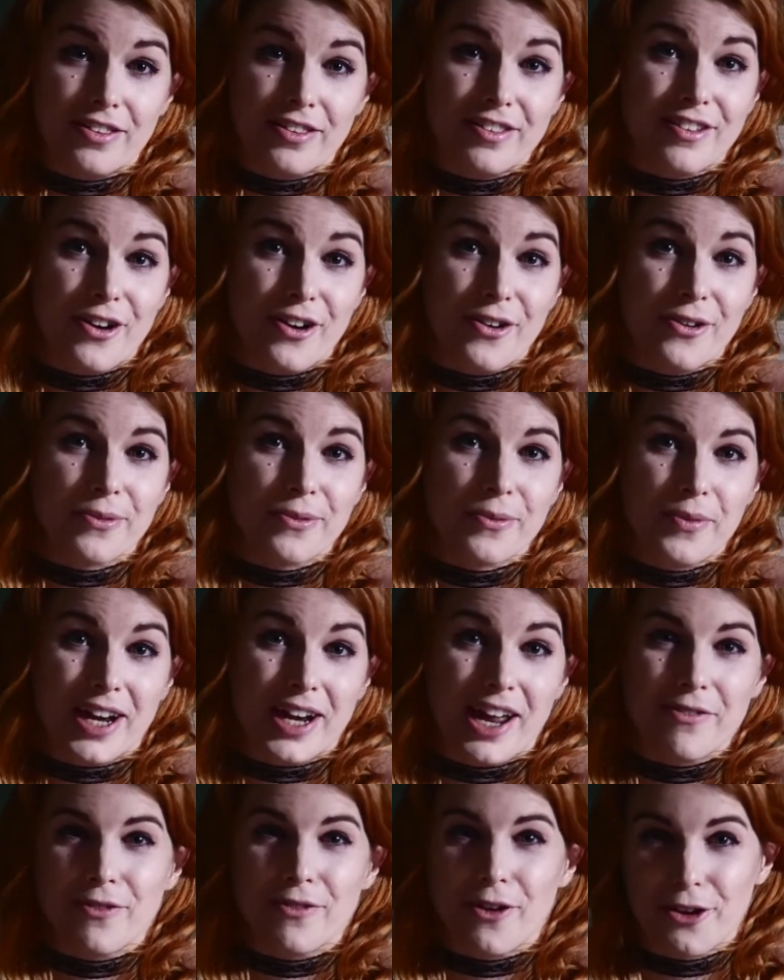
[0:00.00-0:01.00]
and
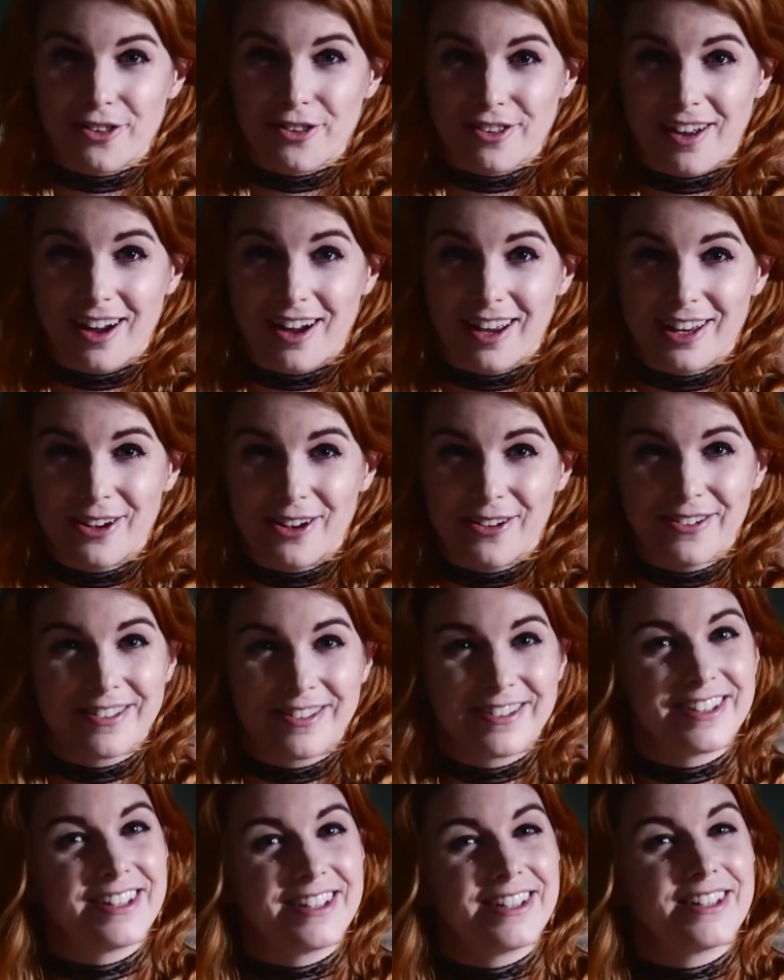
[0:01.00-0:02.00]
its past.
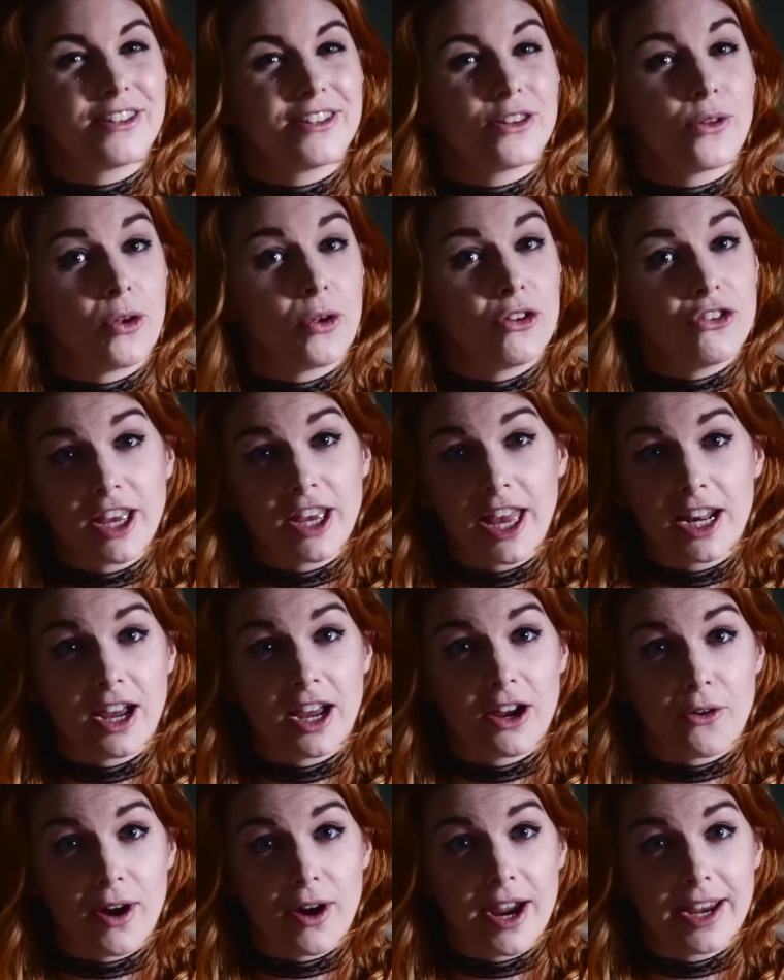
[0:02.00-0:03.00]
It's known
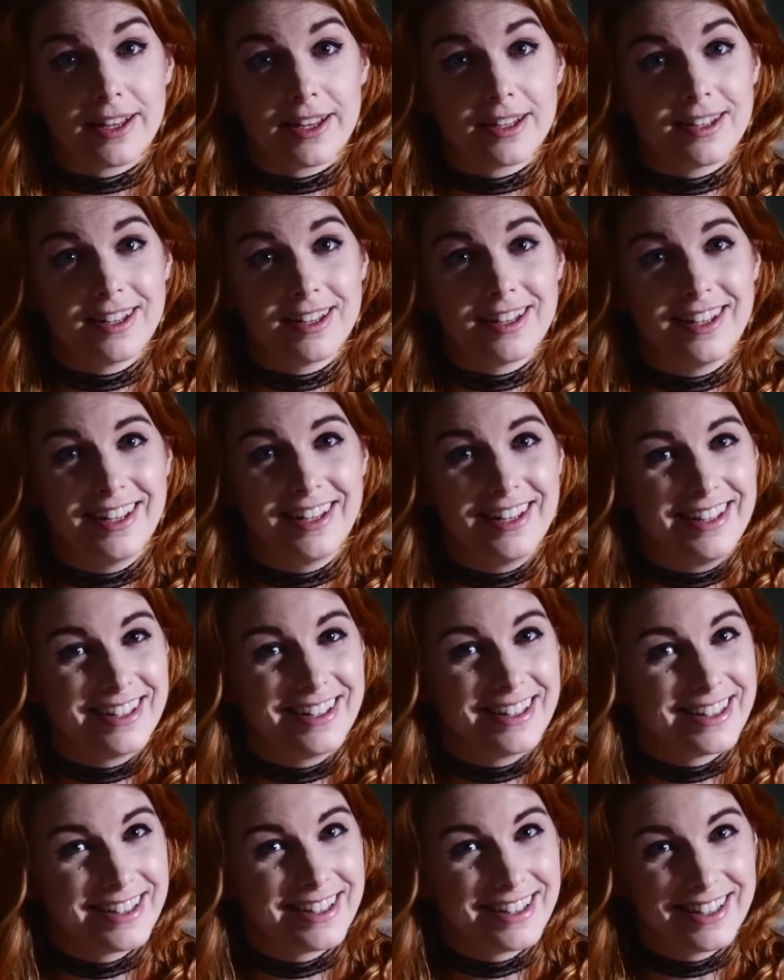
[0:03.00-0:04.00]
for its cheesy
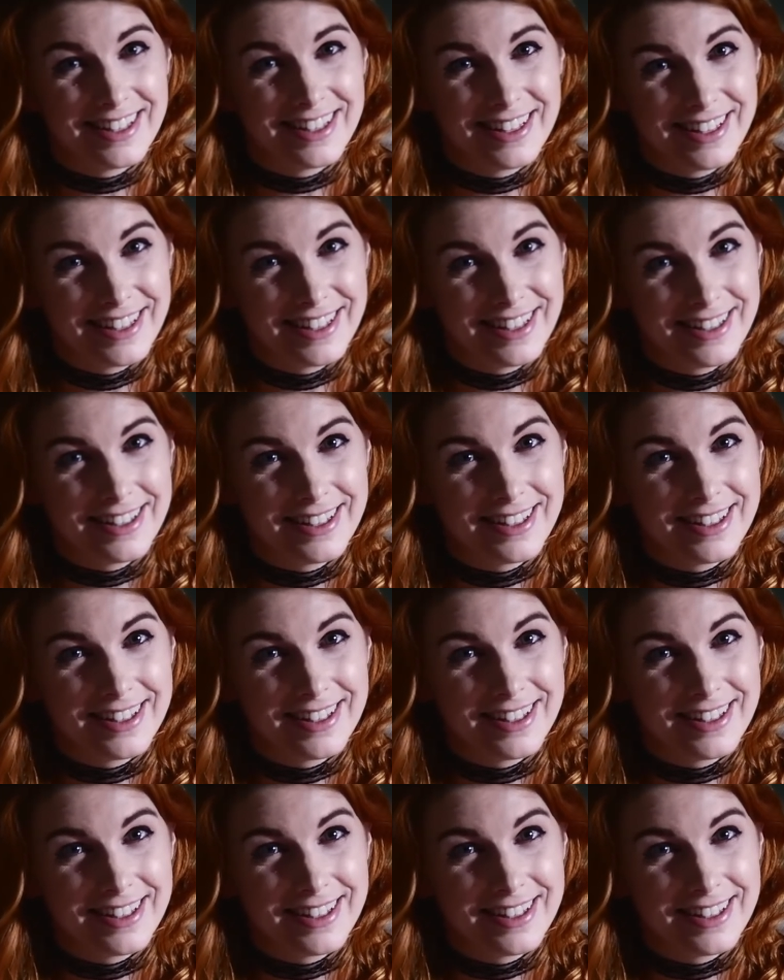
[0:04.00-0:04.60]
acting and stories.